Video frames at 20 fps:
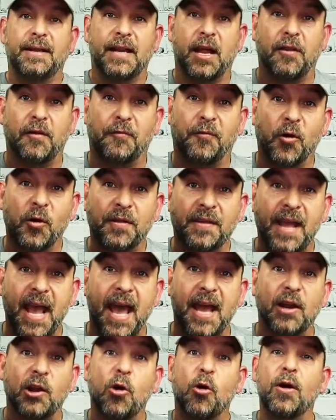Now the fourth
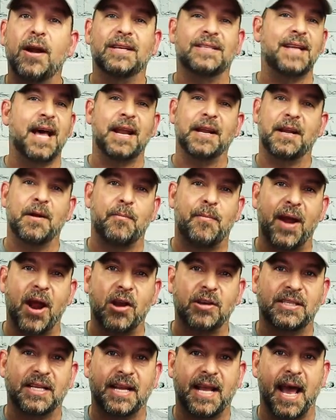category is not a
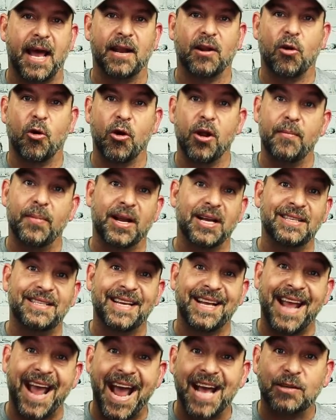comparison category because
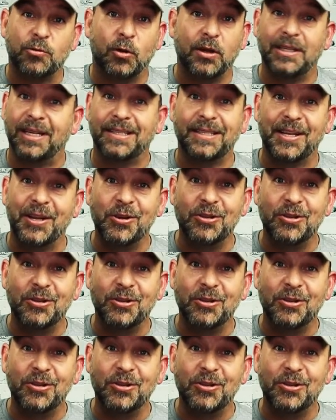the gas one doesn't